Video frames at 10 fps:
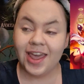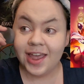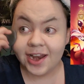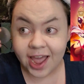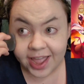
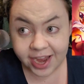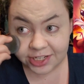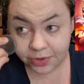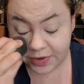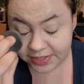and I
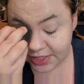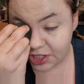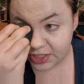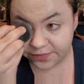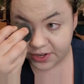actually
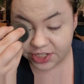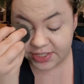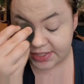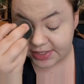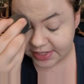recently just finished
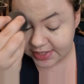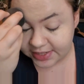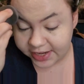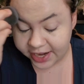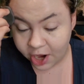the
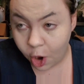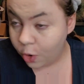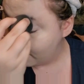season, and oh